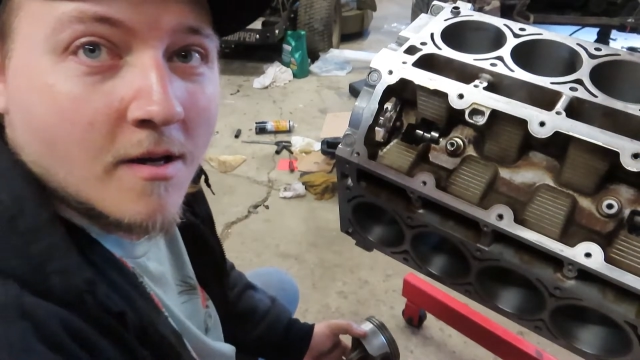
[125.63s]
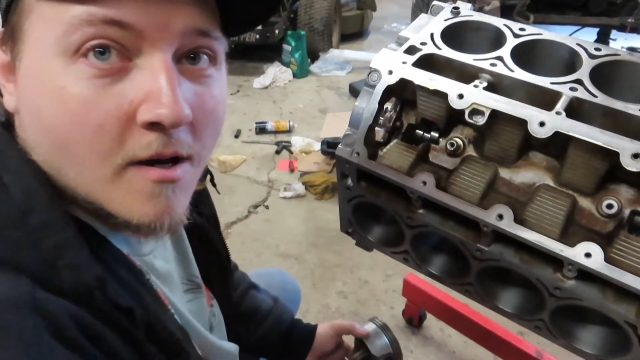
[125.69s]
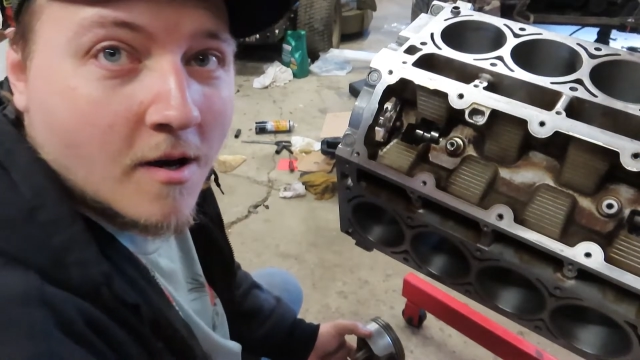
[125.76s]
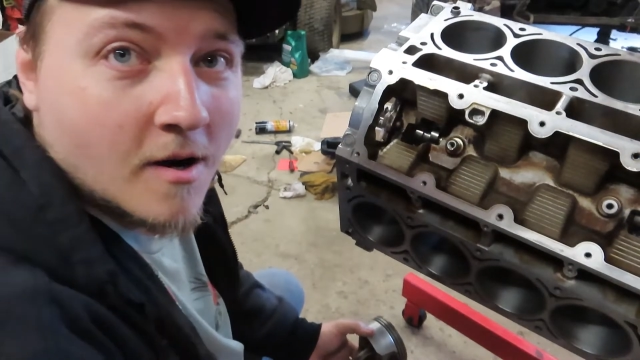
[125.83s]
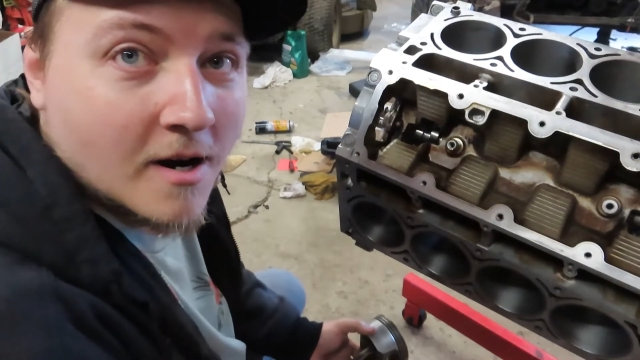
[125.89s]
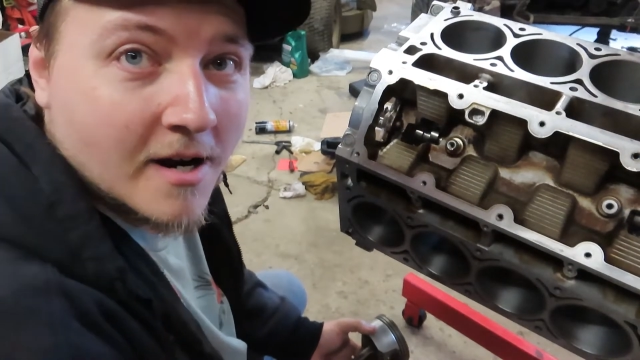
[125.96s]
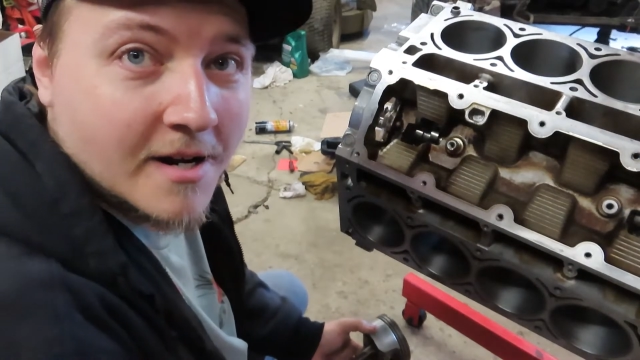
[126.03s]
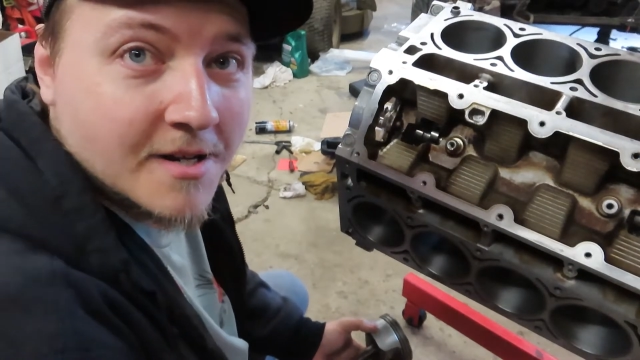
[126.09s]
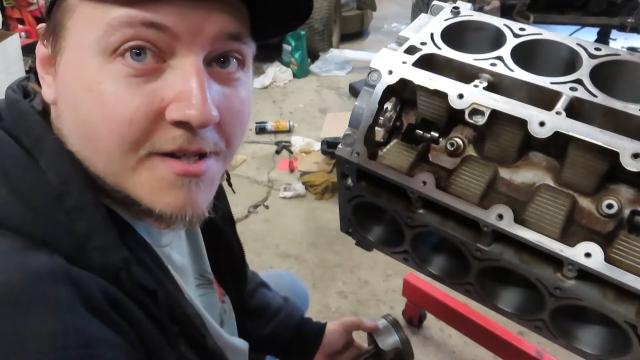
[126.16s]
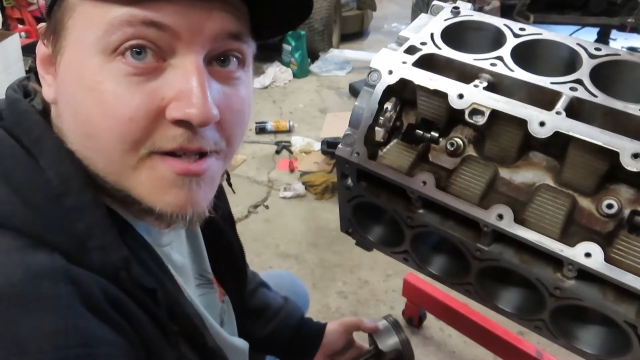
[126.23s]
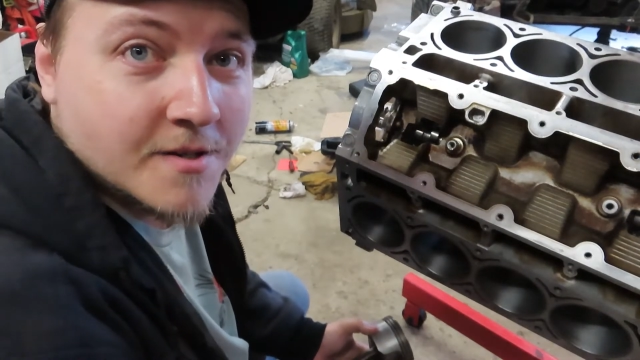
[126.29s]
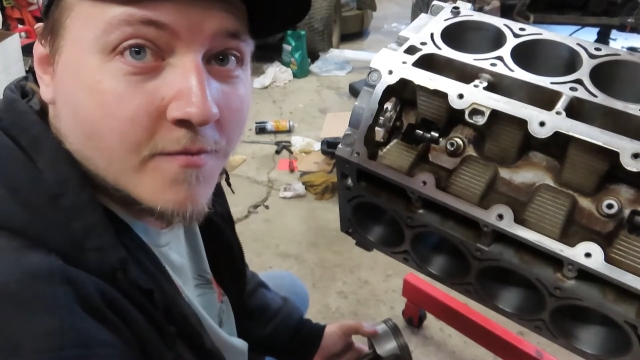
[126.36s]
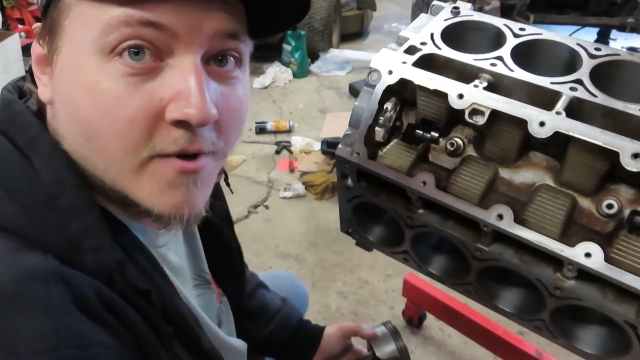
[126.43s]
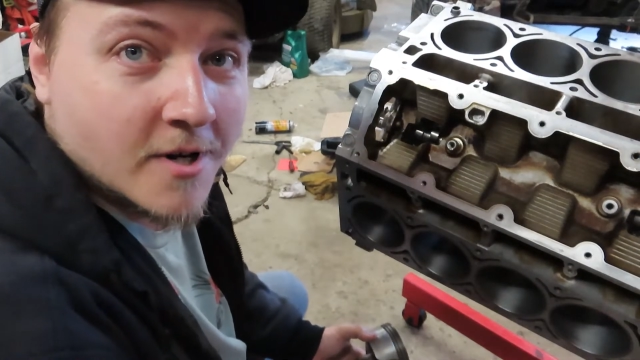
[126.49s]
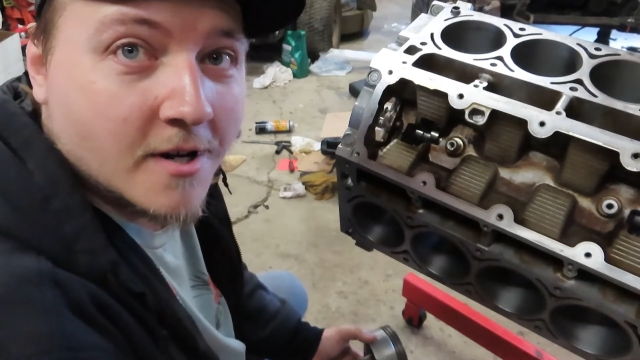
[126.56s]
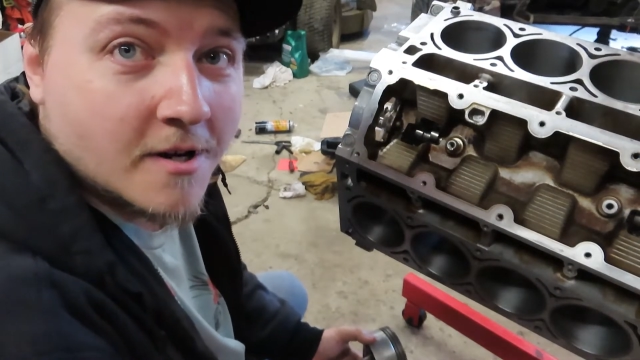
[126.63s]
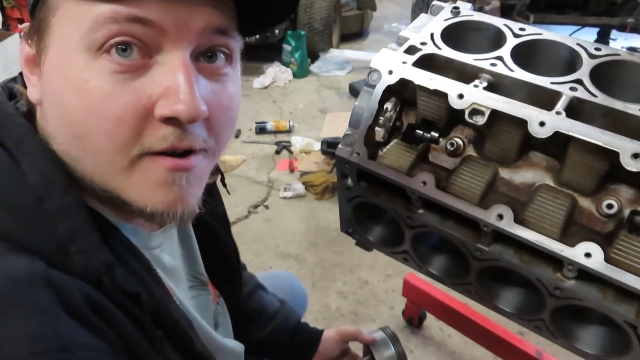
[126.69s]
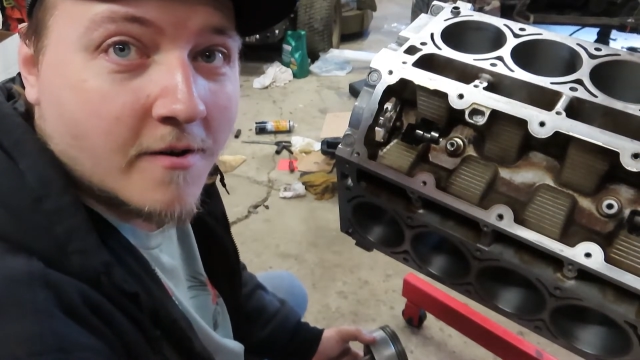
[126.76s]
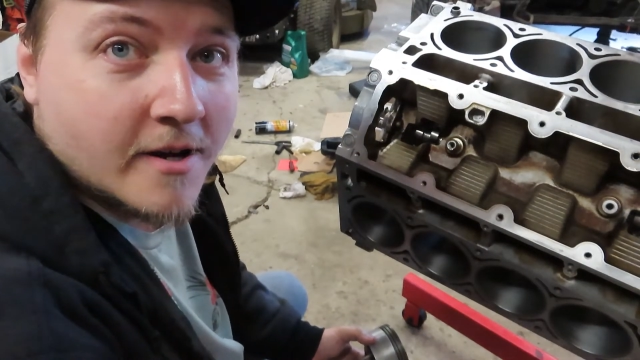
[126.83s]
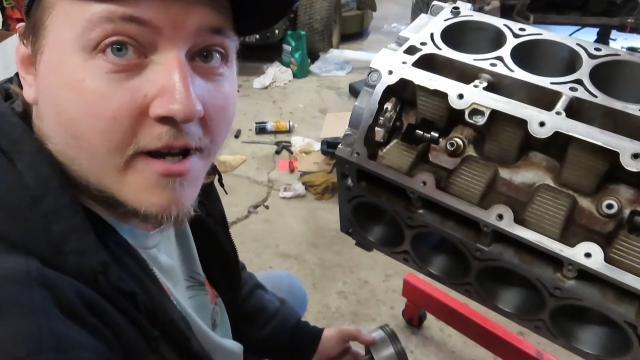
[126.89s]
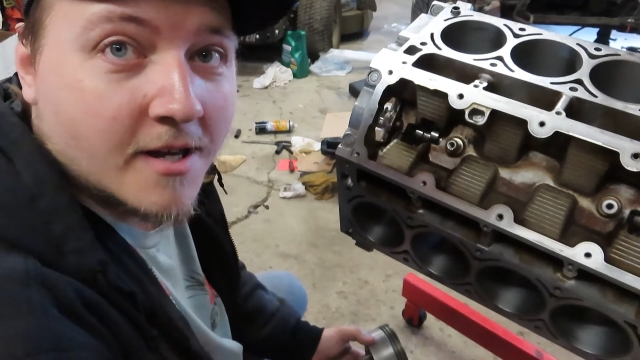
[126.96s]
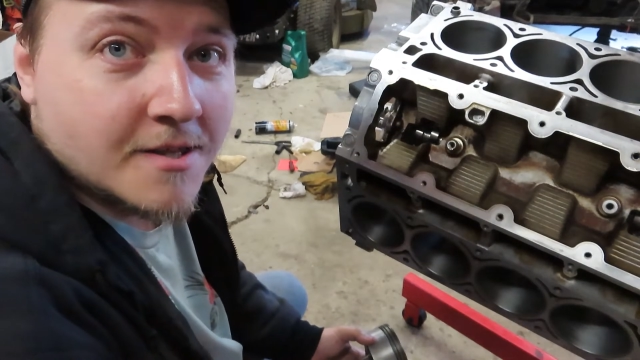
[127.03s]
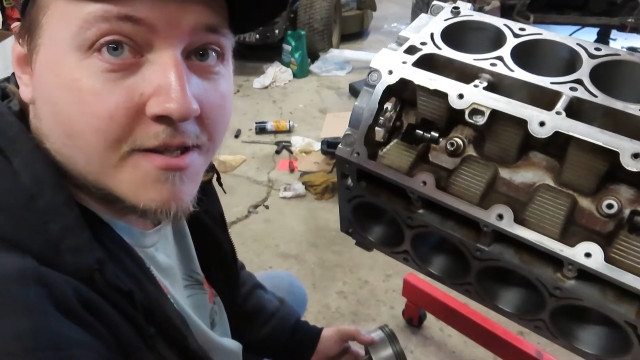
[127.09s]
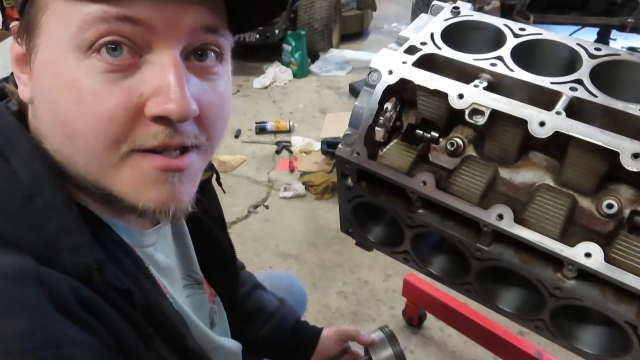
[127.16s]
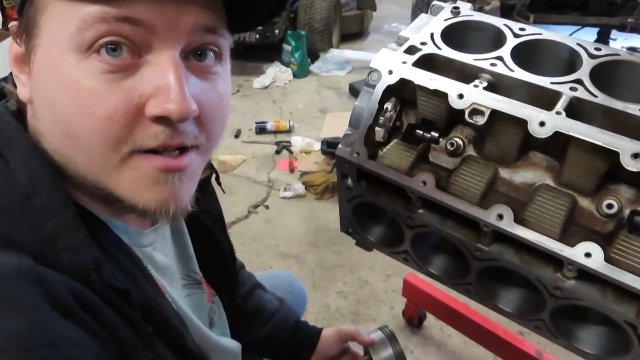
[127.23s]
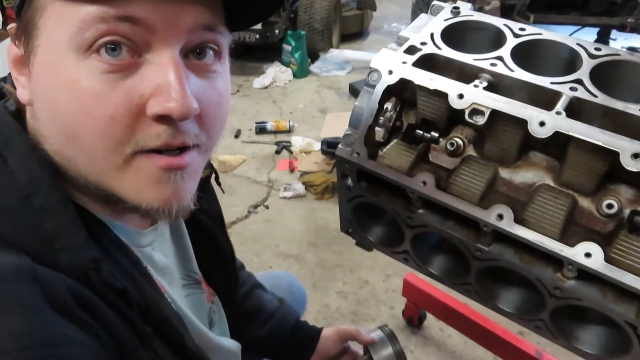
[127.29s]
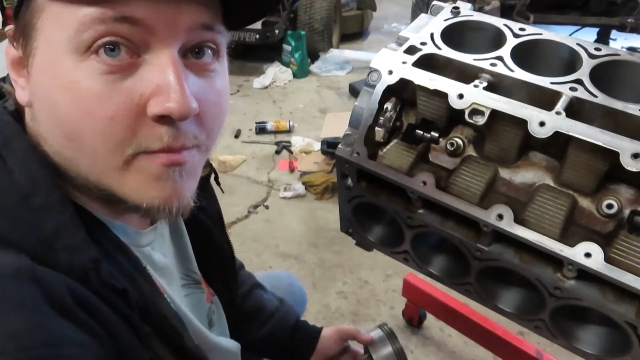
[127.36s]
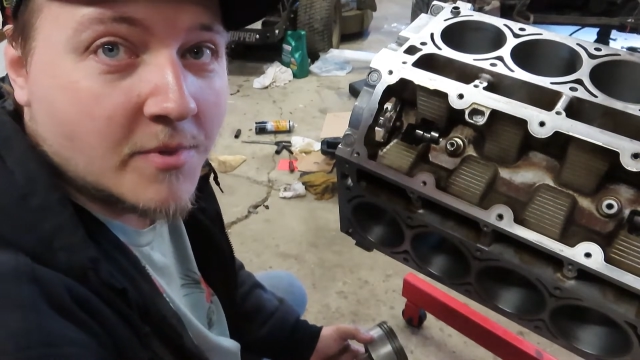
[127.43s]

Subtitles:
Alright, so we're going to go ahead and start